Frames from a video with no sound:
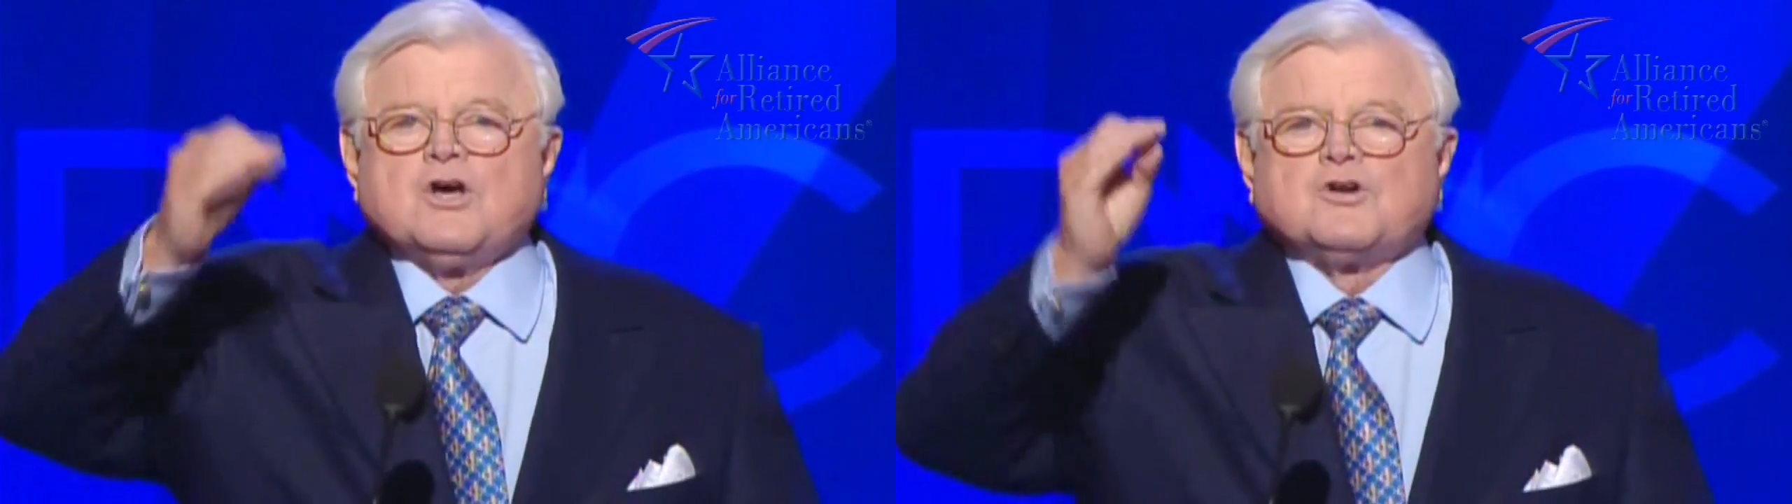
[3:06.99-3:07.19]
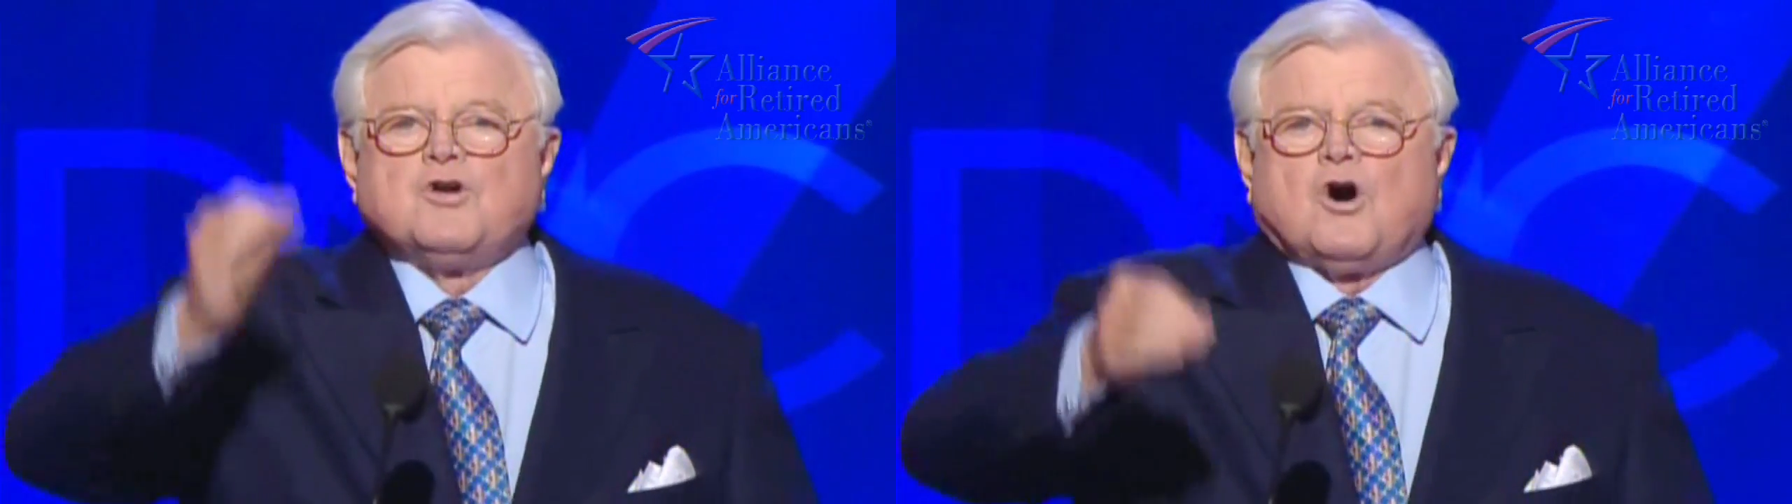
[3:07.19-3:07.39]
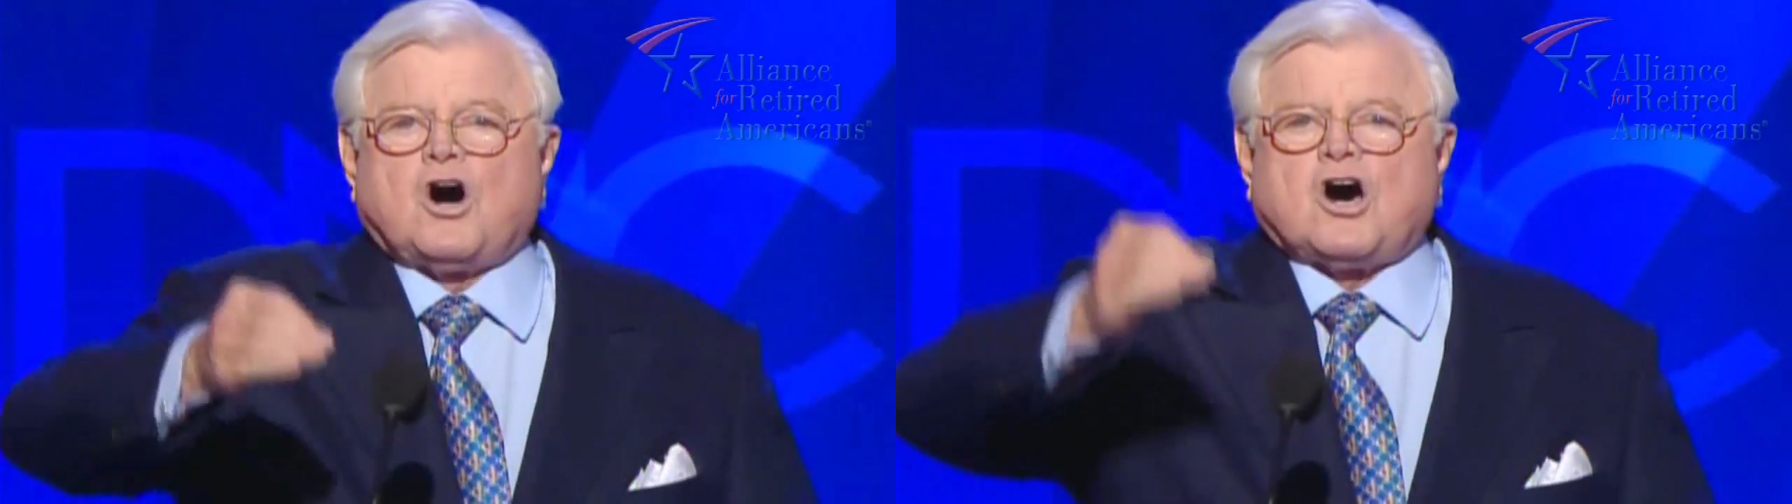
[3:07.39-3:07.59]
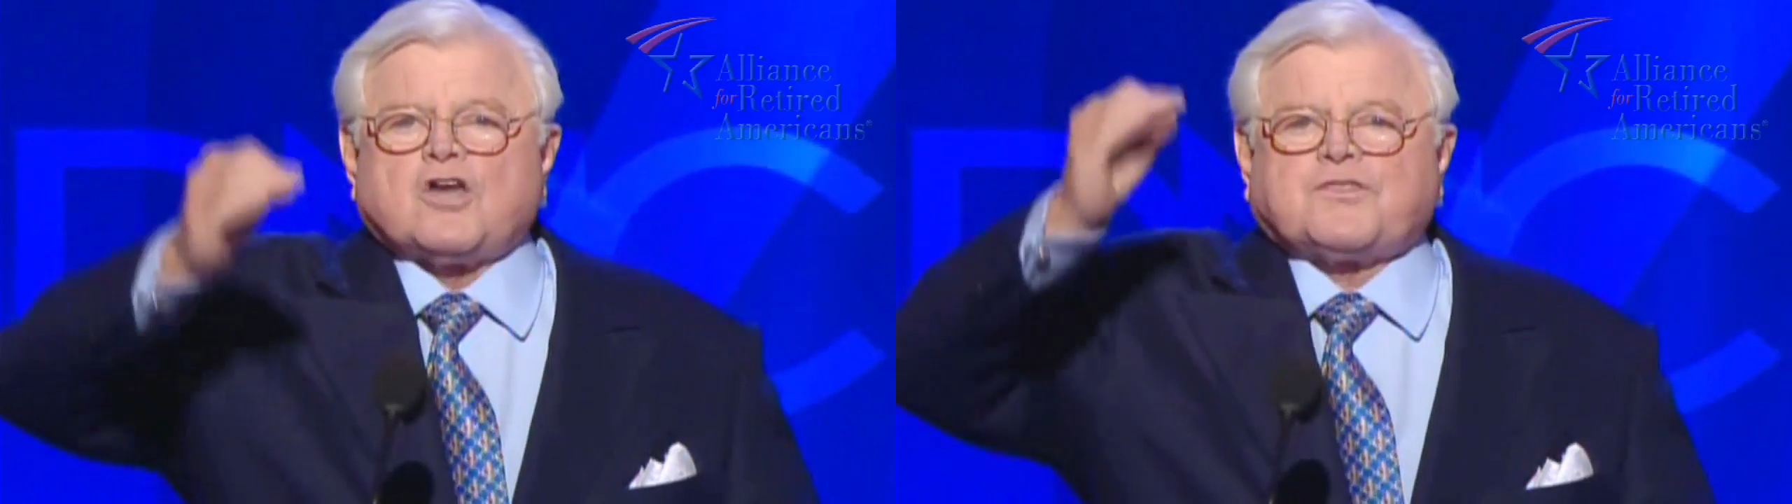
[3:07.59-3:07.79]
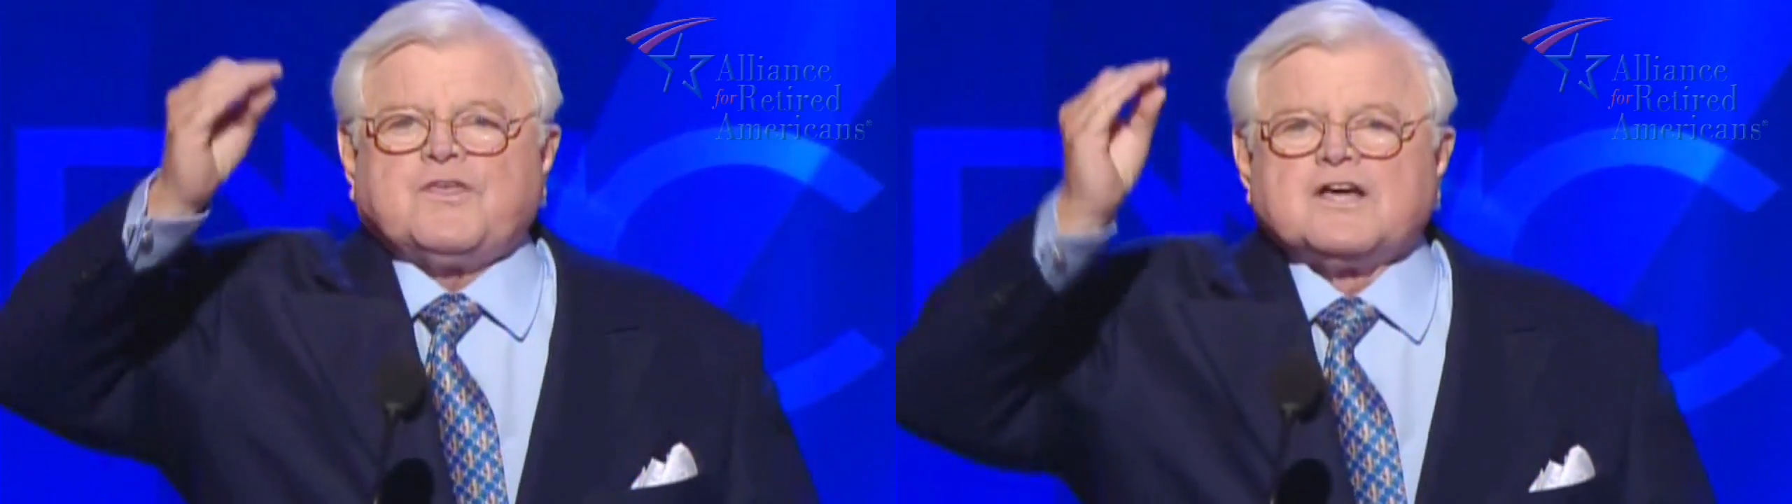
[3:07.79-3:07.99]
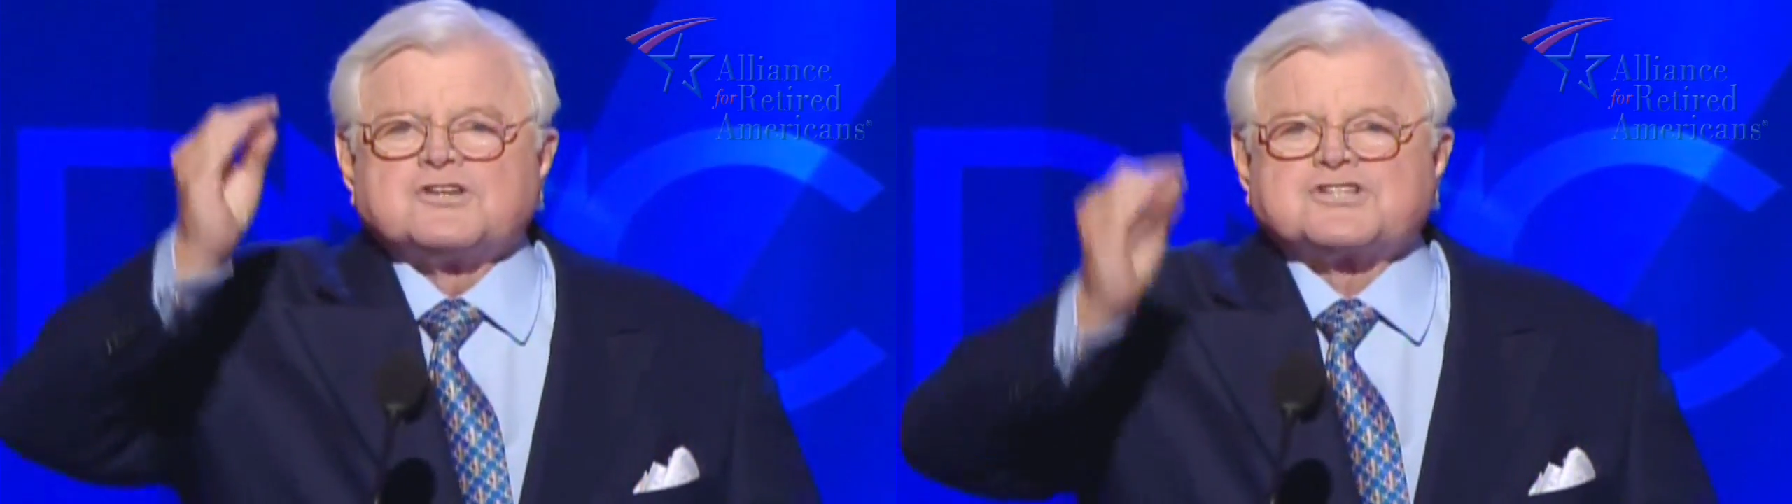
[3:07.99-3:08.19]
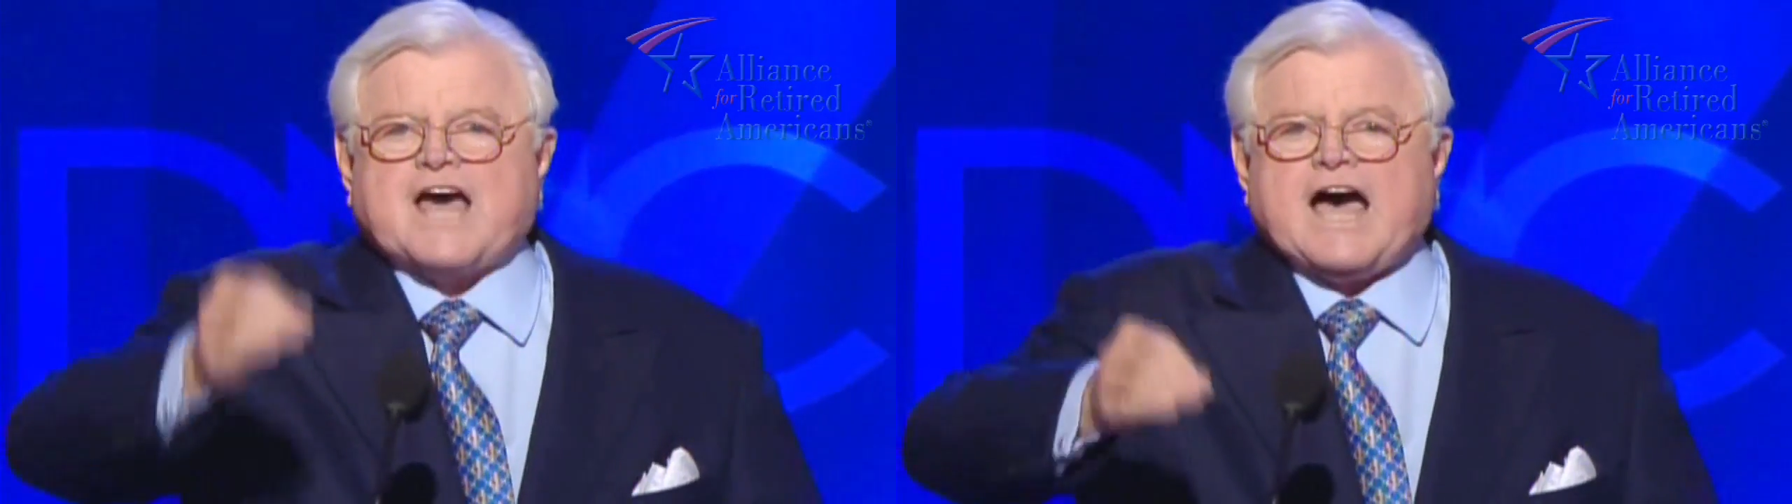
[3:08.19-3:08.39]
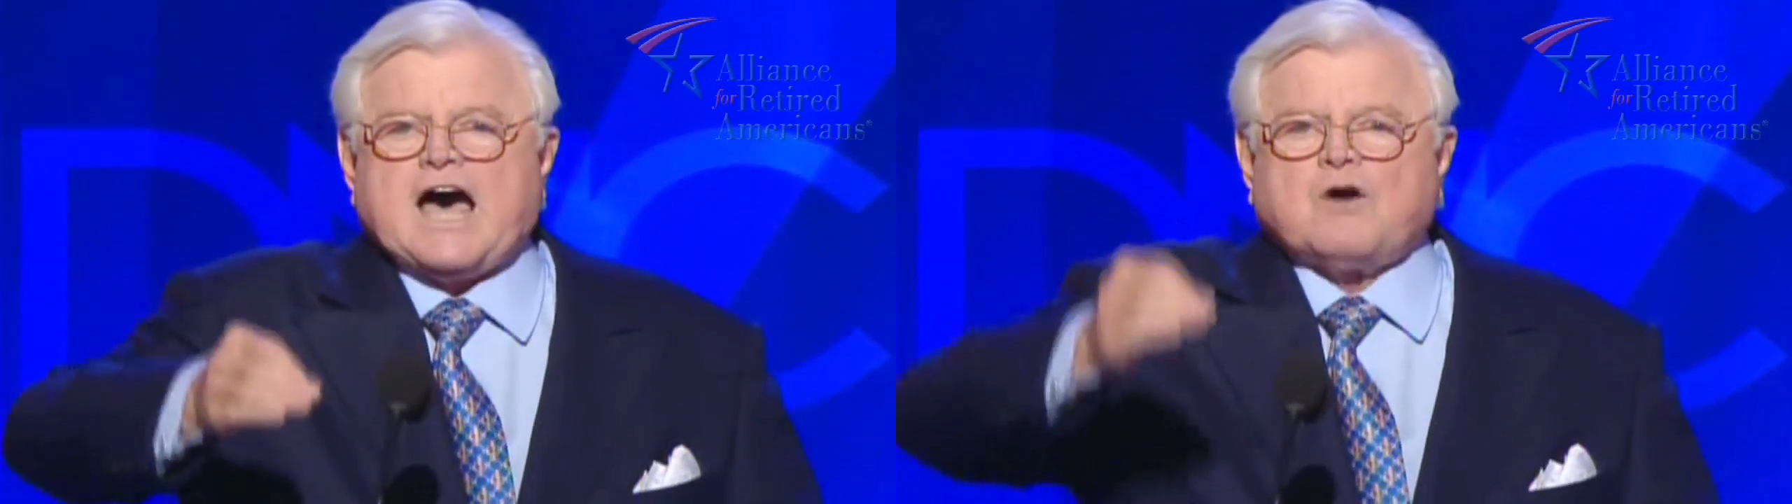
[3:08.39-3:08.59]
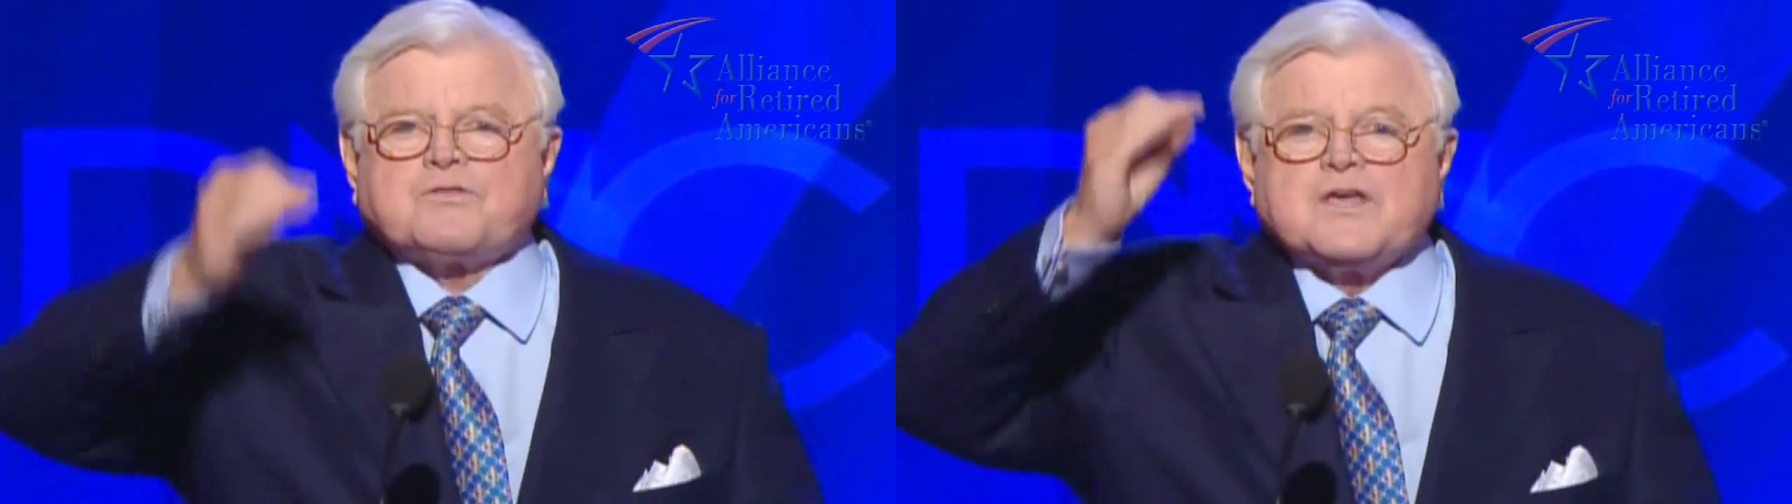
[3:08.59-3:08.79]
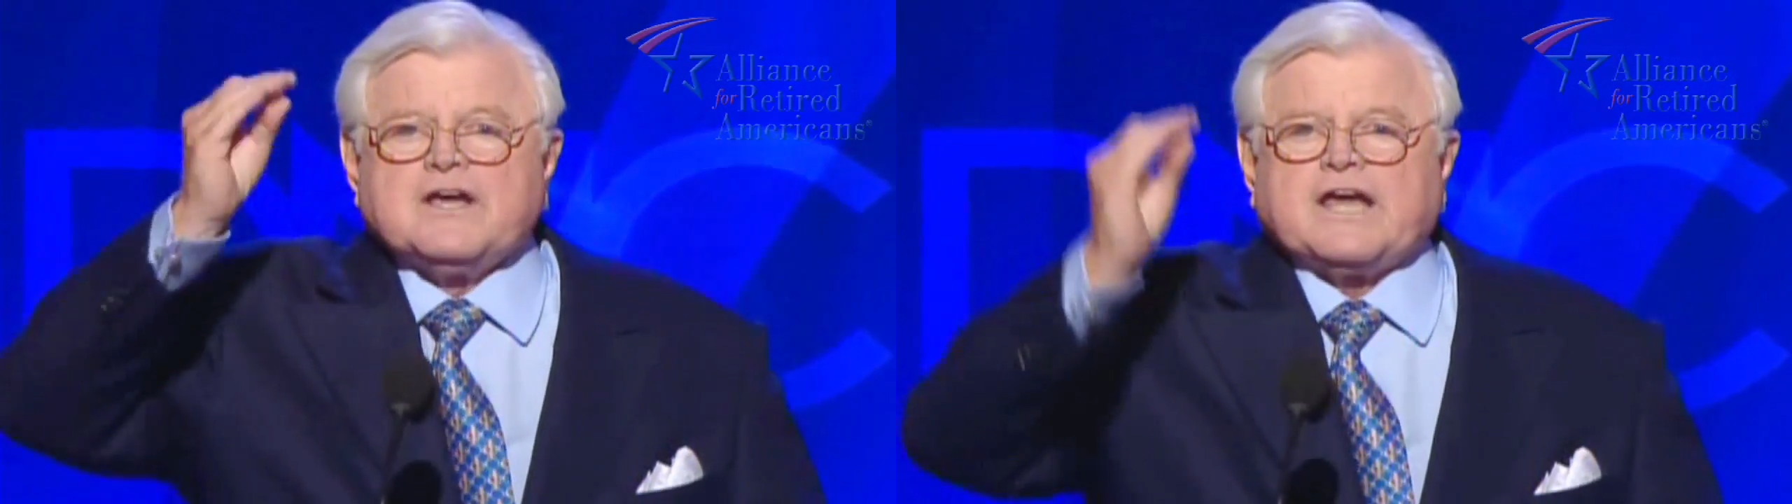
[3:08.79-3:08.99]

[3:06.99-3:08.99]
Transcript: north, south,